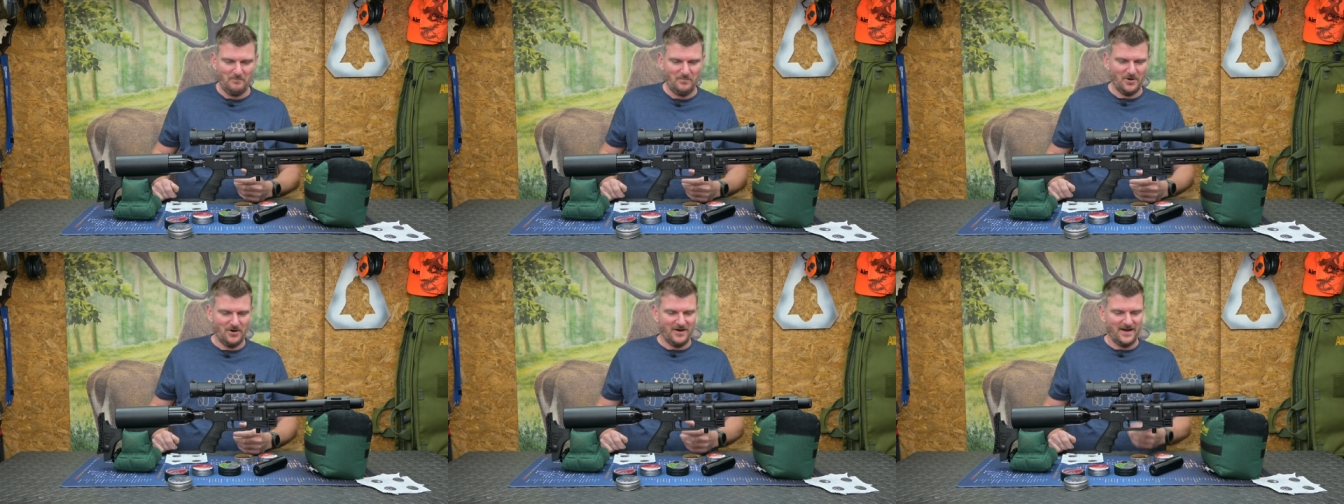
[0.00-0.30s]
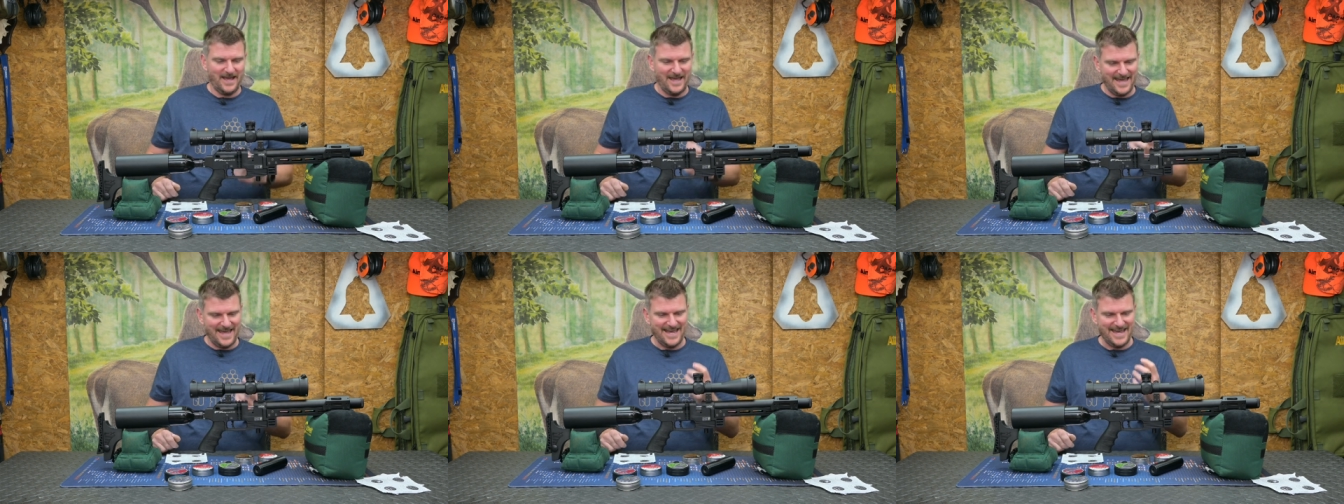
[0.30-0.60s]

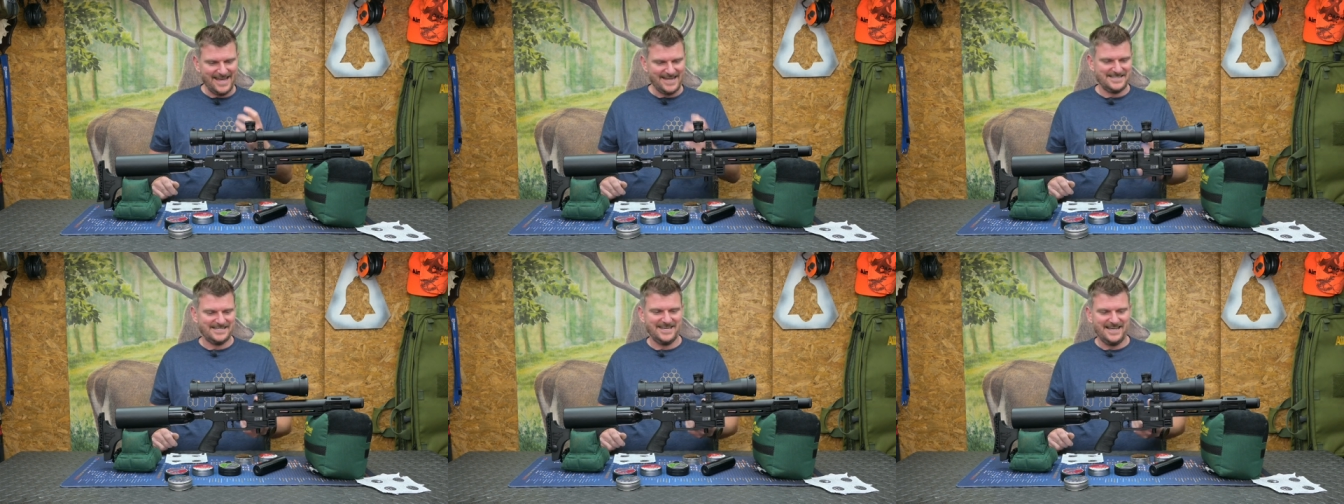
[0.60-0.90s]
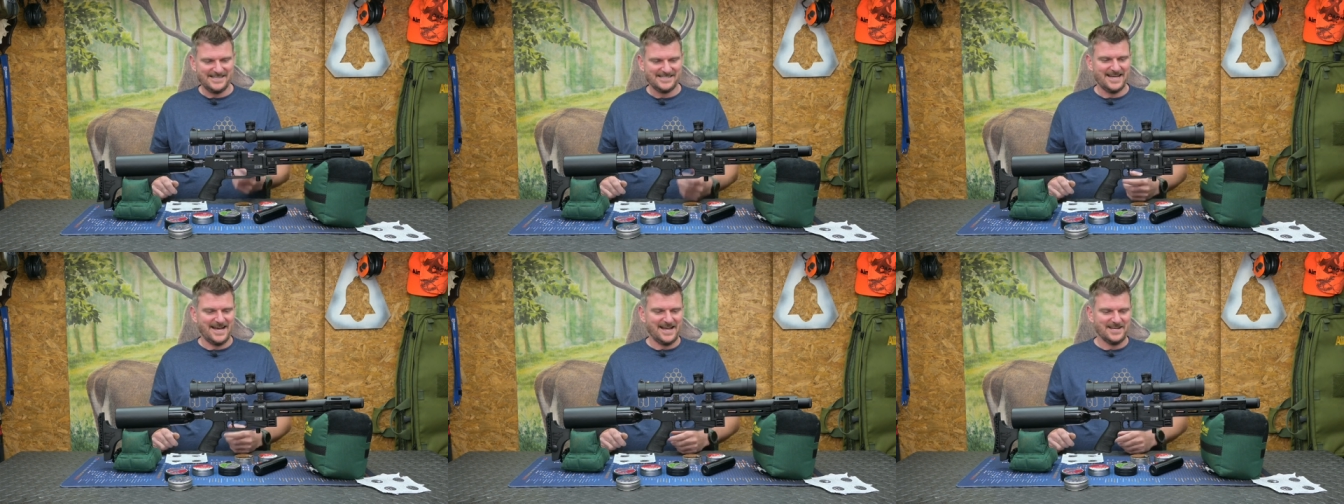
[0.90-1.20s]
But it
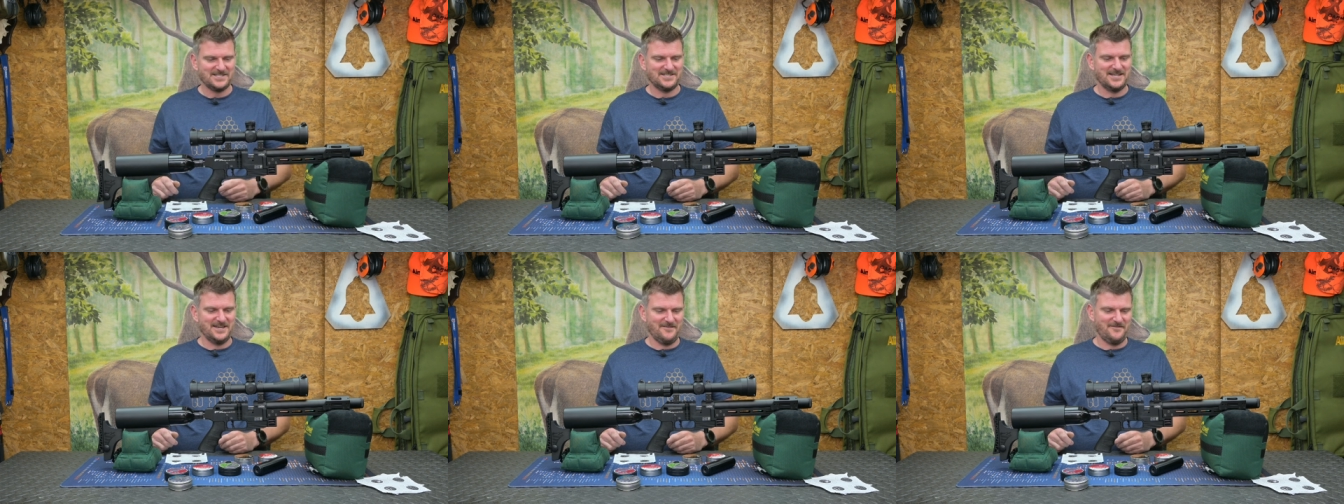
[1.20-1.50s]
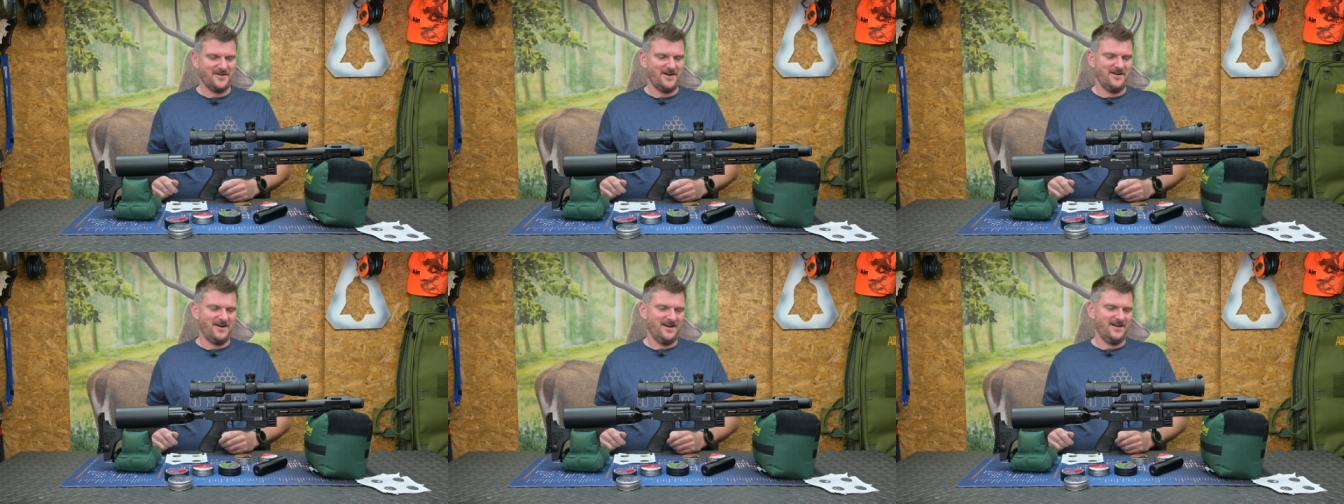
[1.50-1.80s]
is actually a
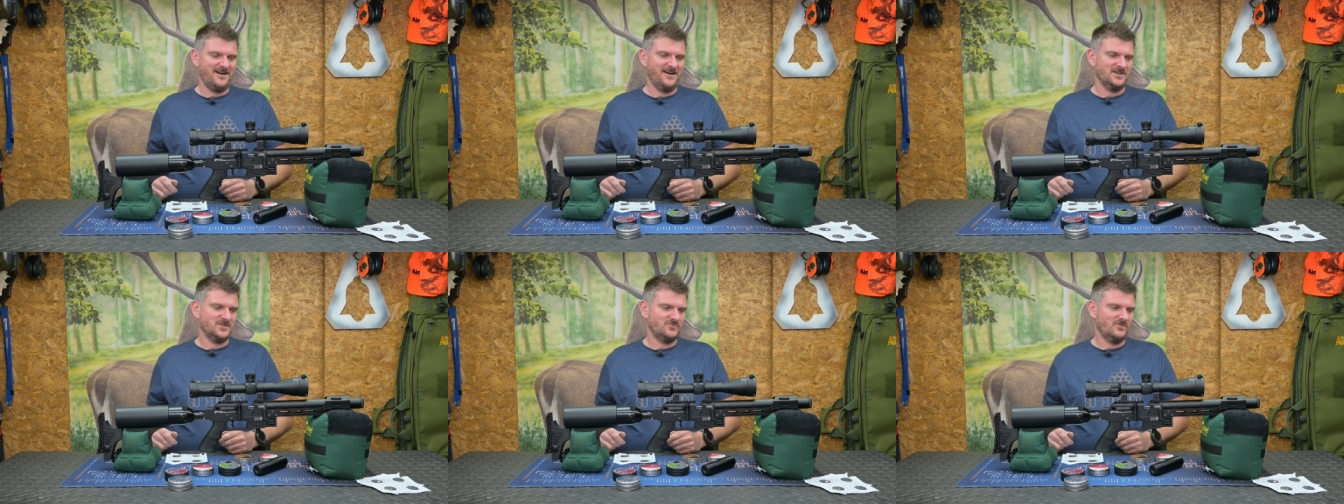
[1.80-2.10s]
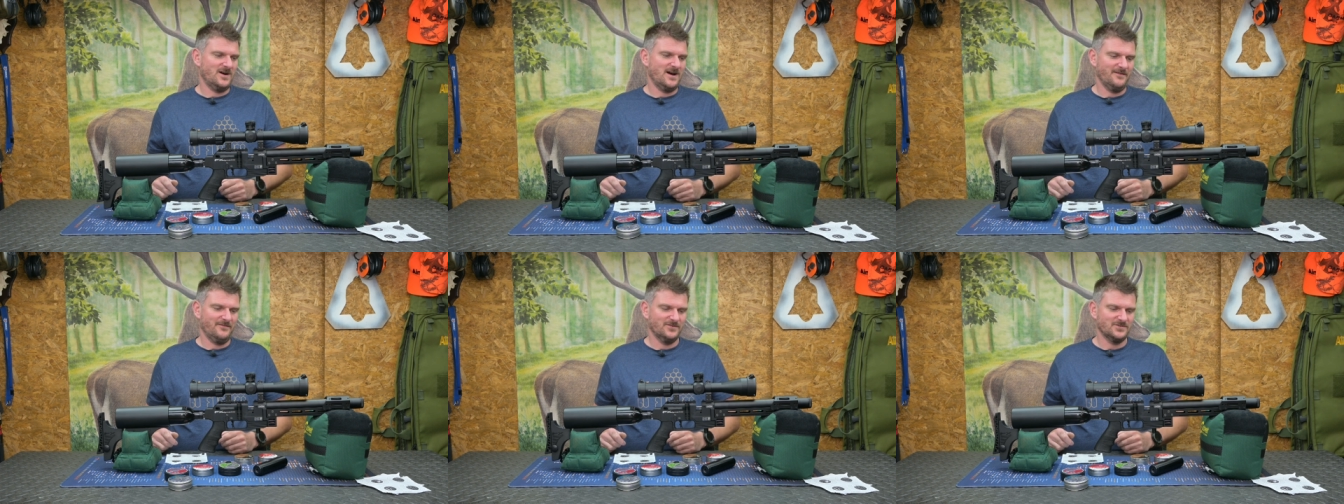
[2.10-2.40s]
very nice
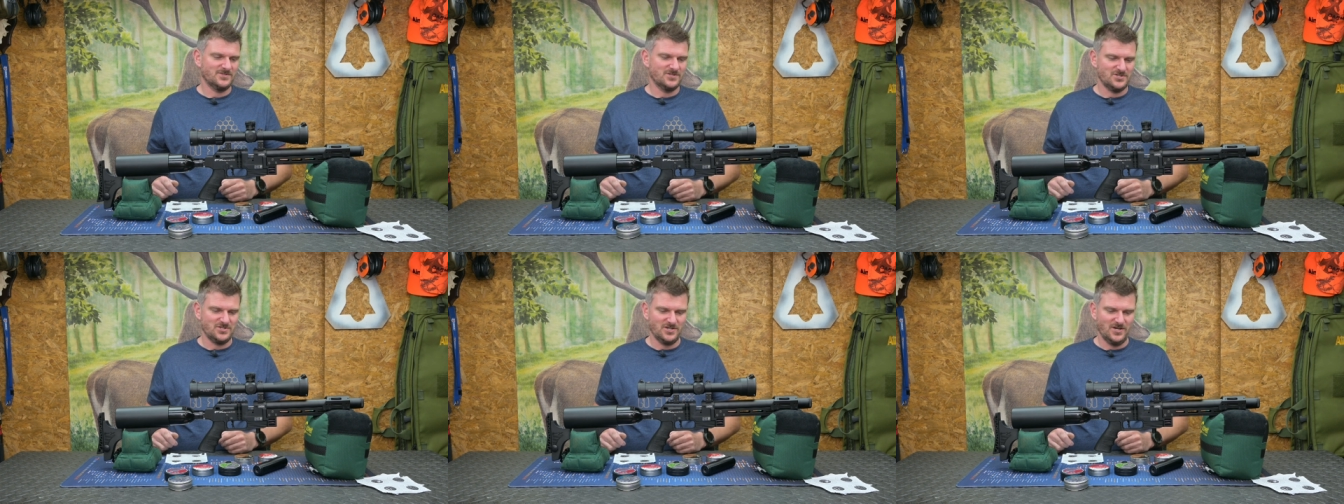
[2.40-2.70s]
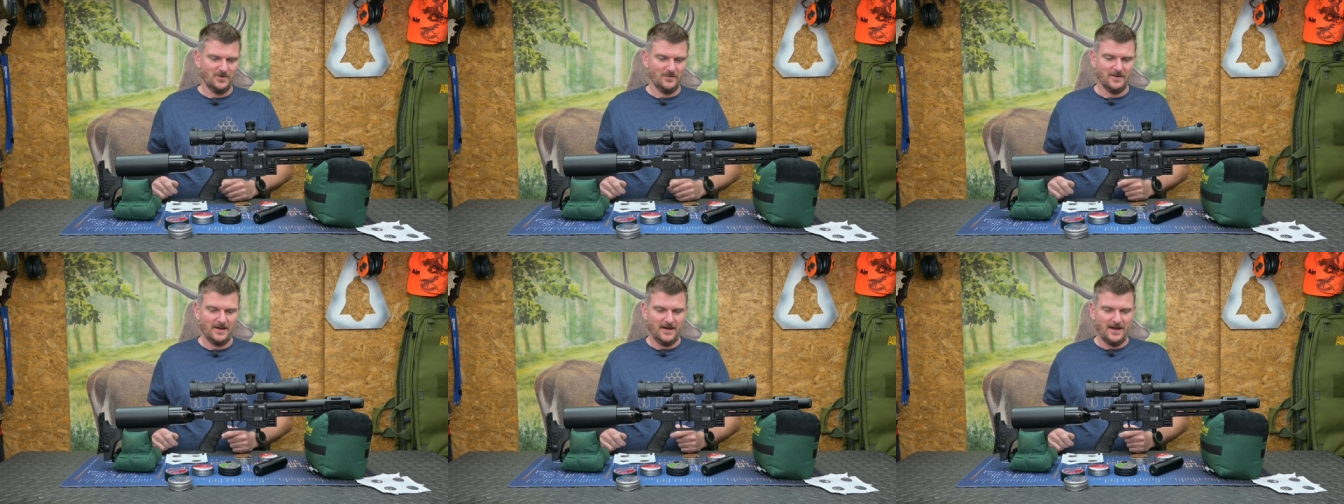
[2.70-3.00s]
rifle to
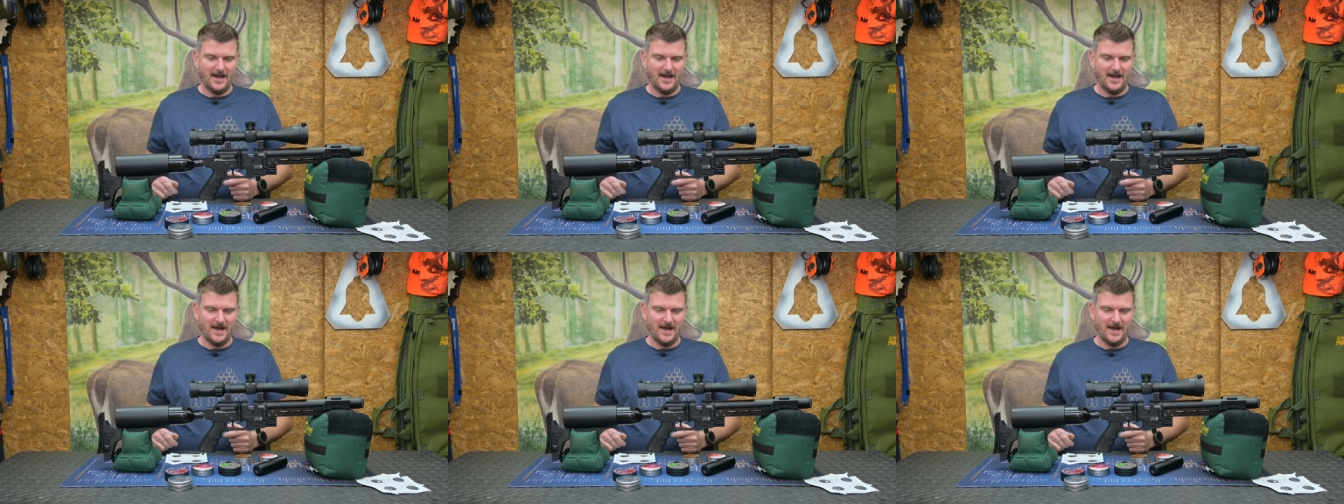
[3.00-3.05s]
shoot